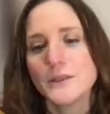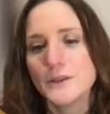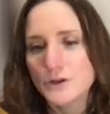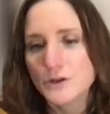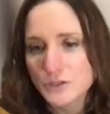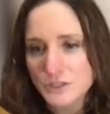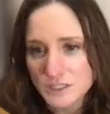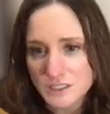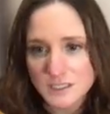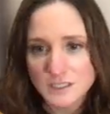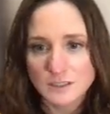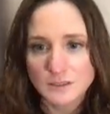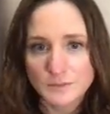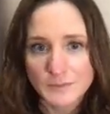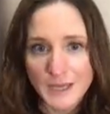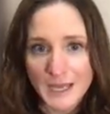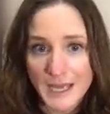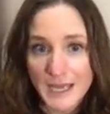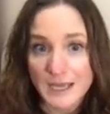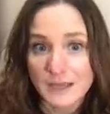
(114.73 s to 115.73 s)
there's
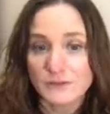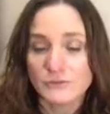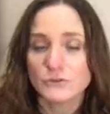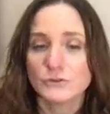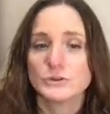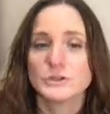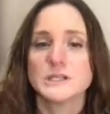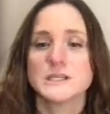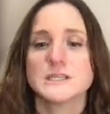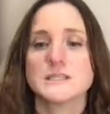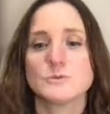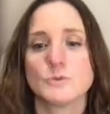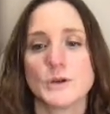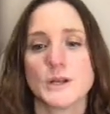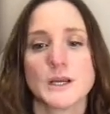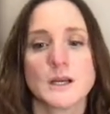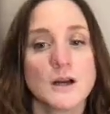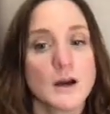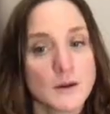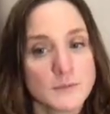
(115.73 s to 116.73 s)
still behavioralists
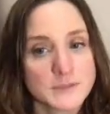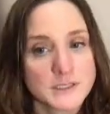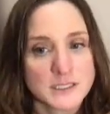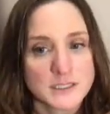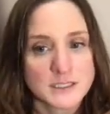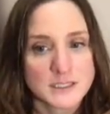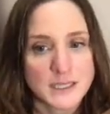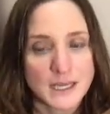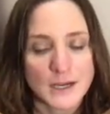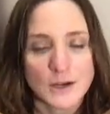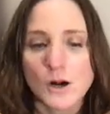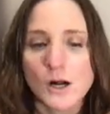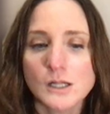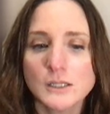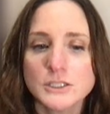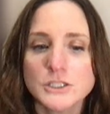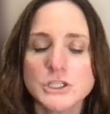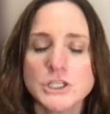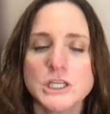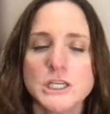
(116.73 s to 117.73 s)
when it comes to
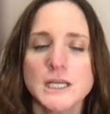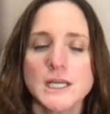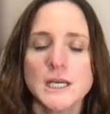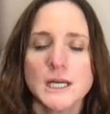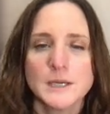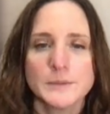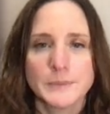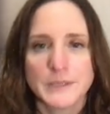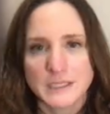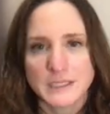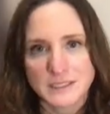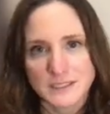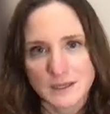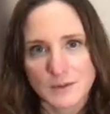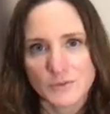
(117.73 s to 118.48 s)
psychology, but